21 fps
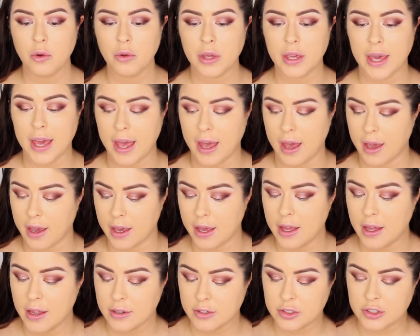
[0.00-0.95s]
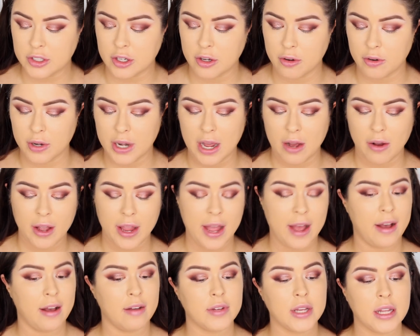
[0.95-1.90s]
Okay, so now I
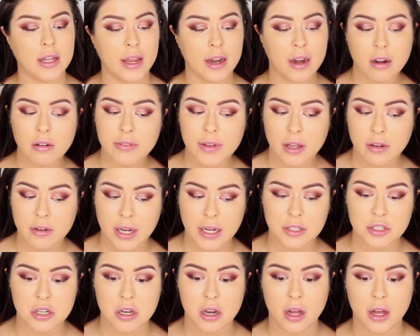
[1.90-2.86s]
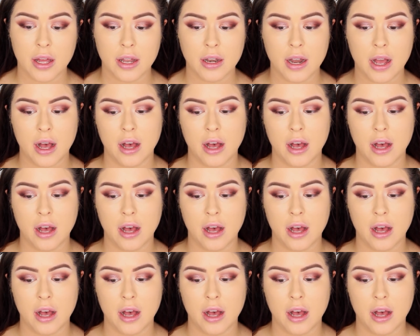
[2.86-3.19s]
have a layer of foundation on.